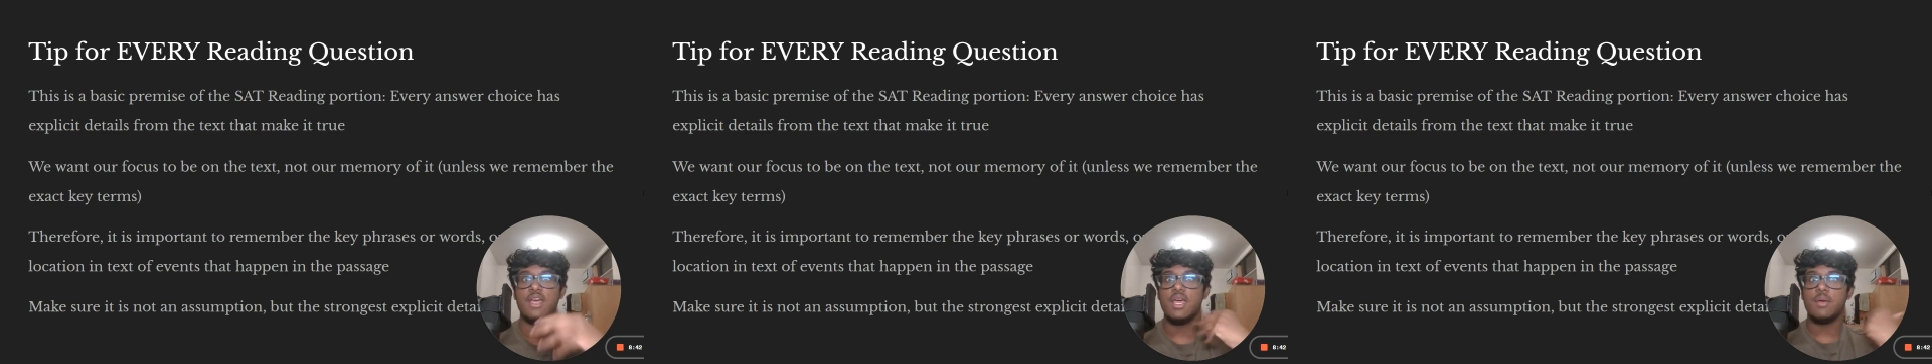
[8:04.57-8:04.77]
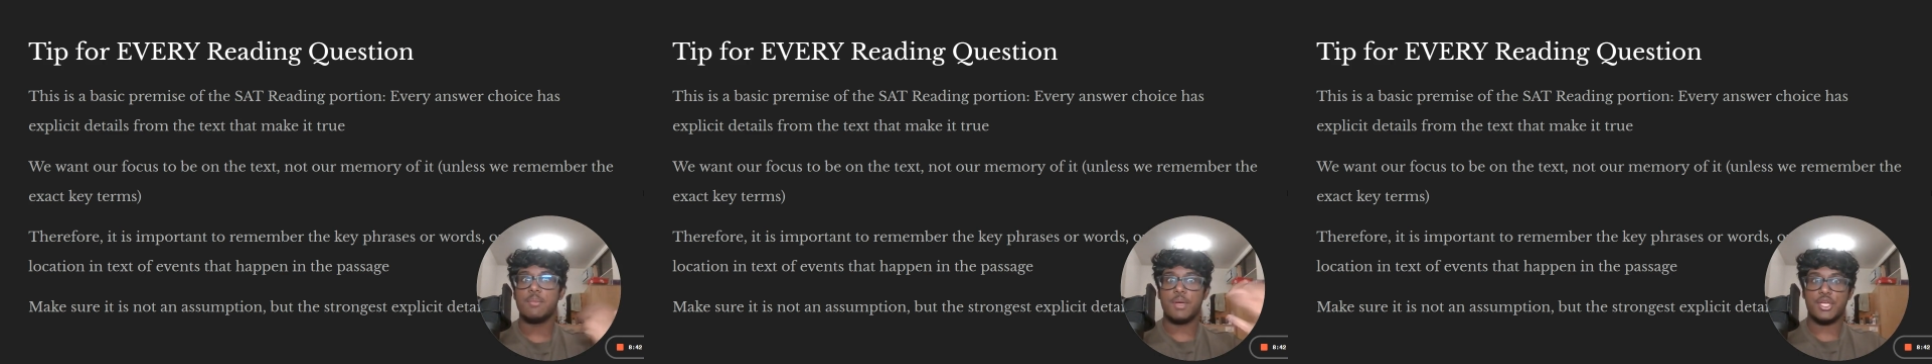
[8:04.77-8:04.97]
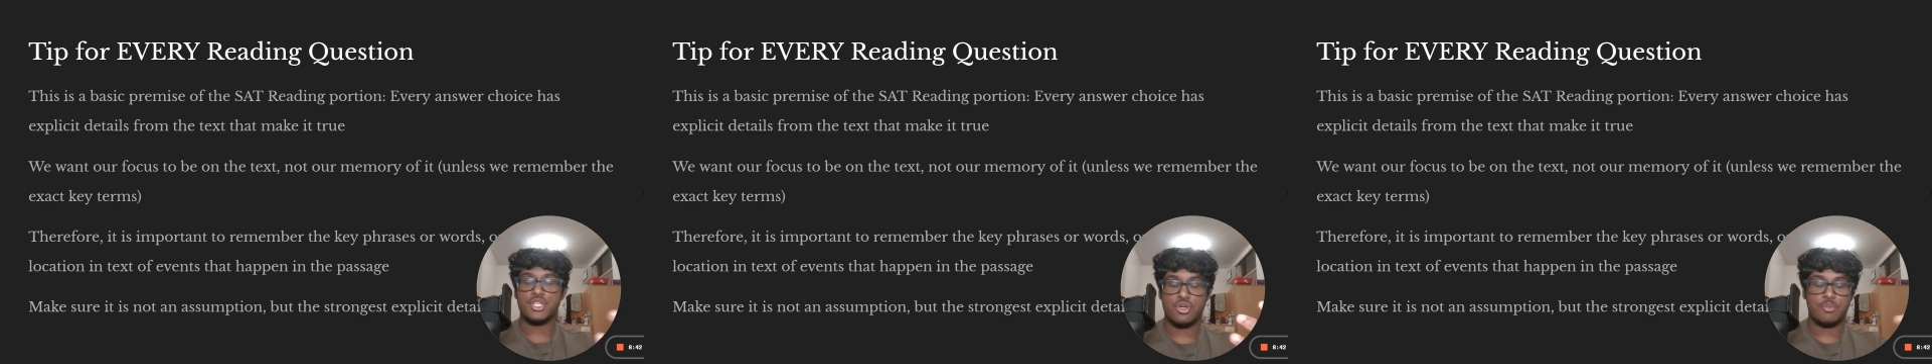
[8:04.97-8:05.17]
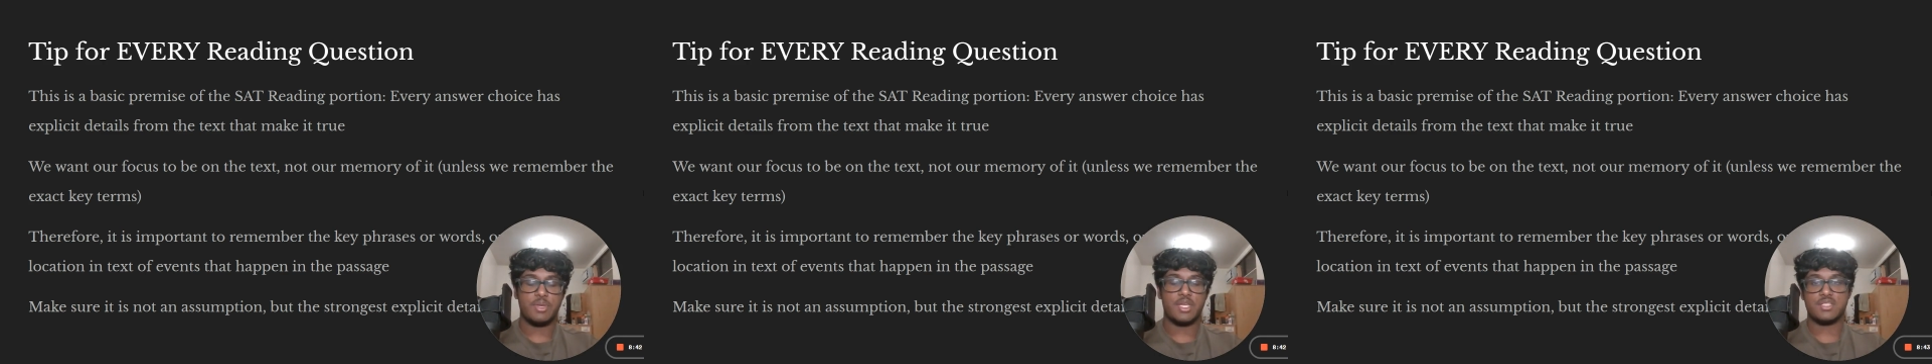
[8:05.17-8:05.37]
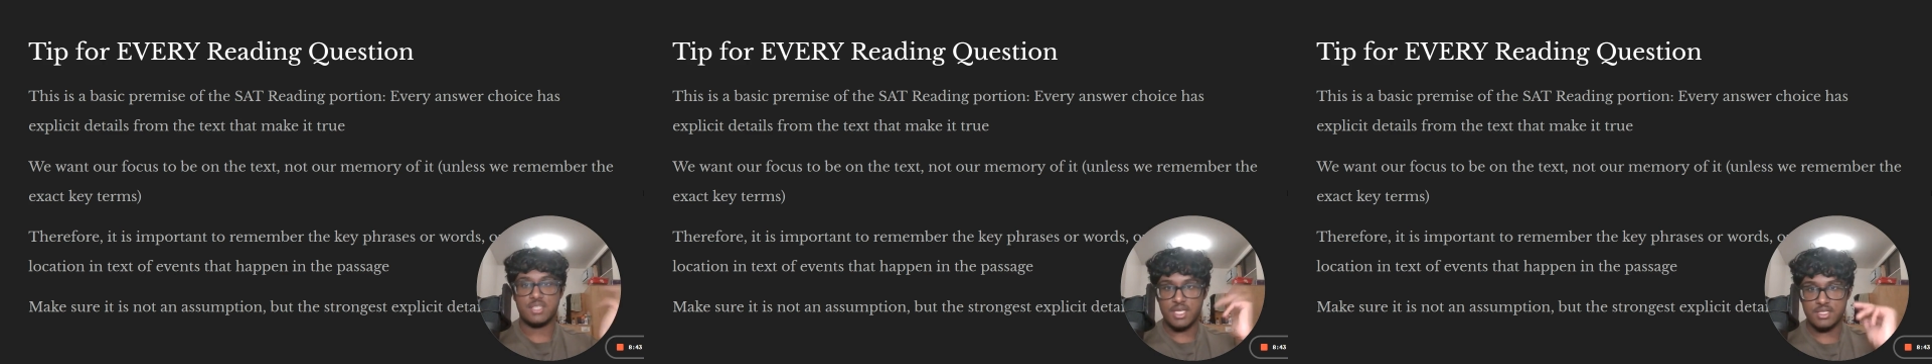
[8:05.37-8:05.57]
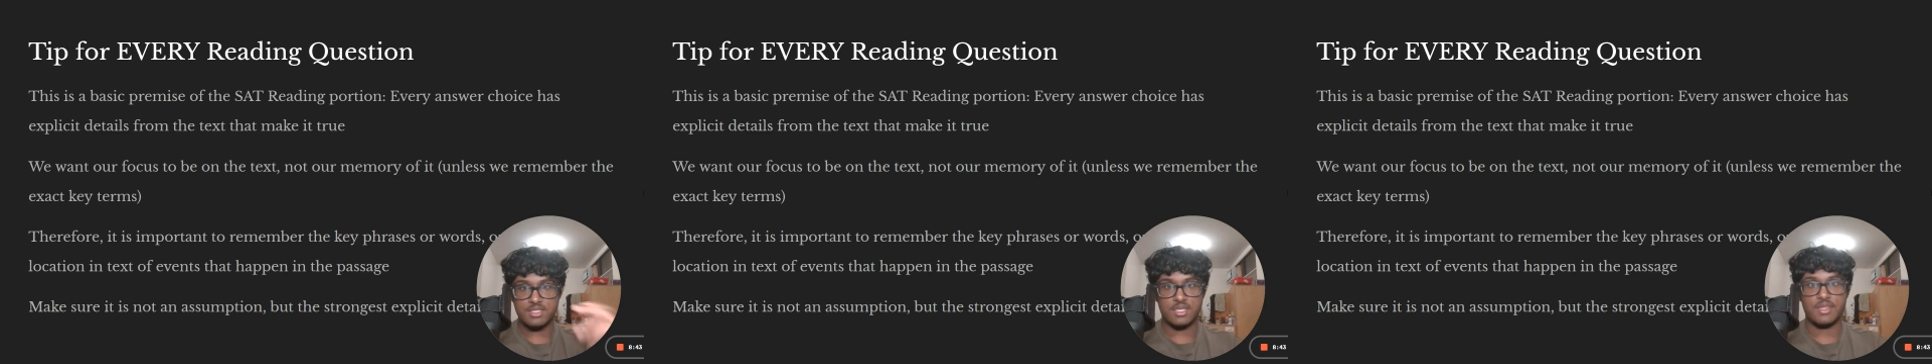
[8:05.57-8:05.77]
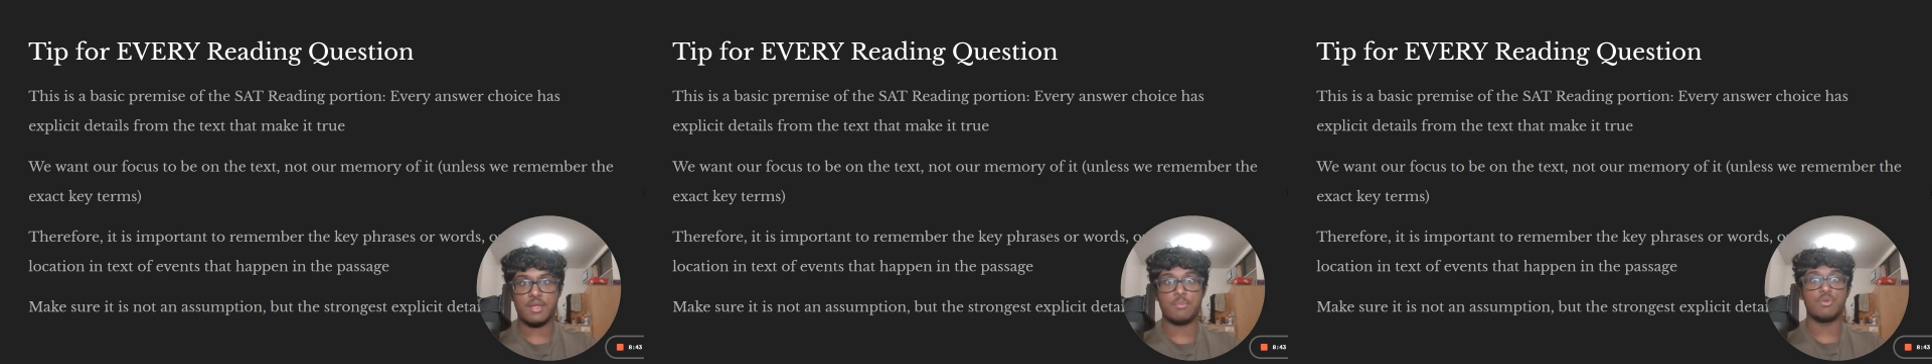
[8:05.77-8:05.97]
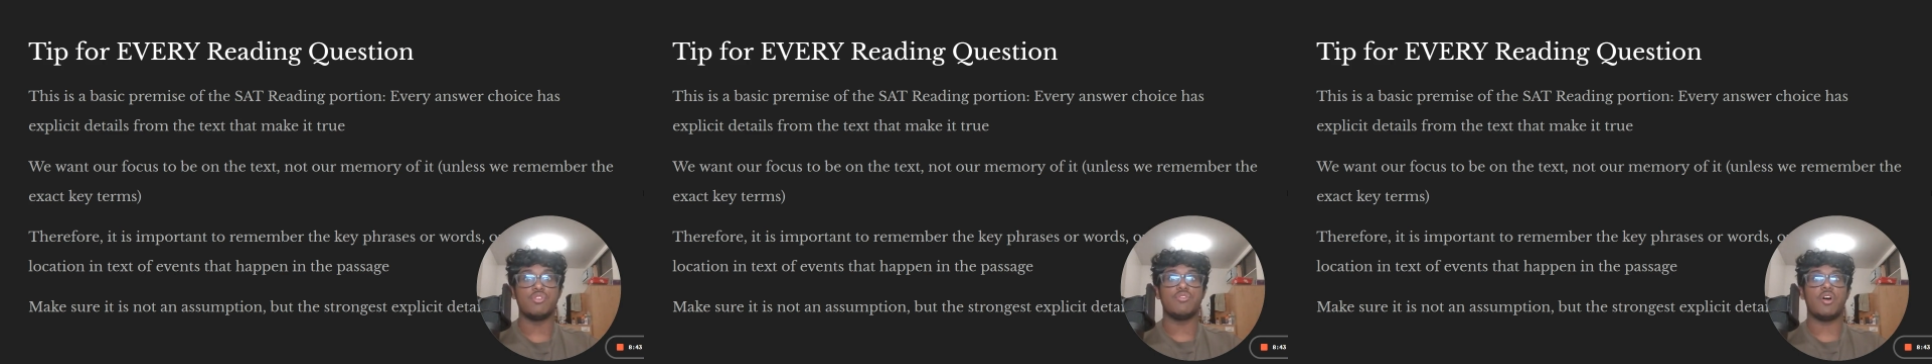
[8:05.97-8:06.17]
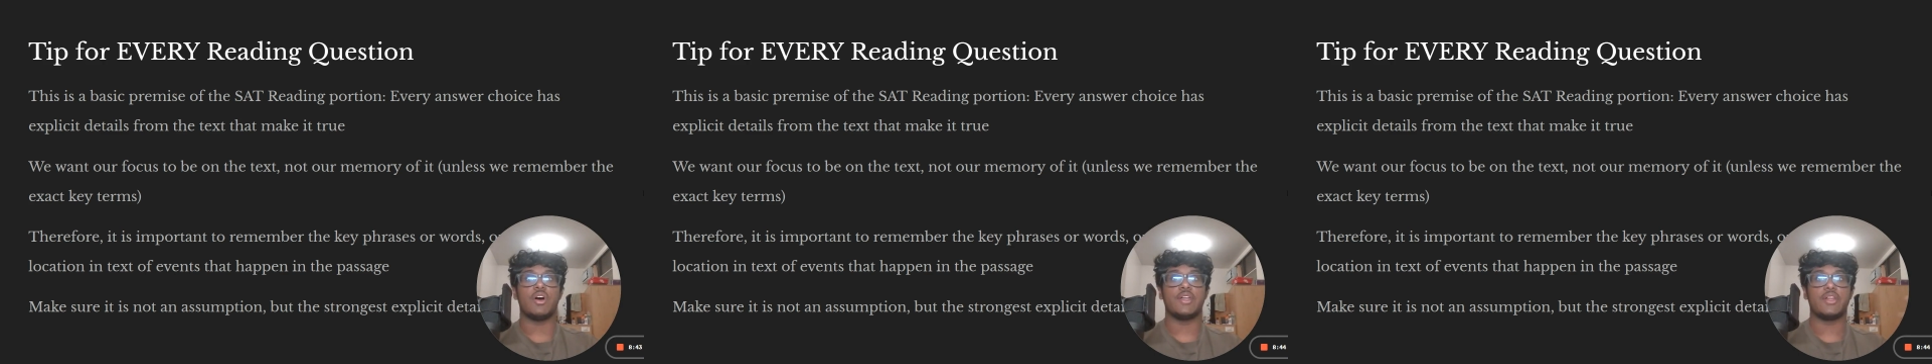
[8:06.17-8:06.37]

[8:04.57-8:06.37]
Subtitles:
make sure it makes sense, and then move on.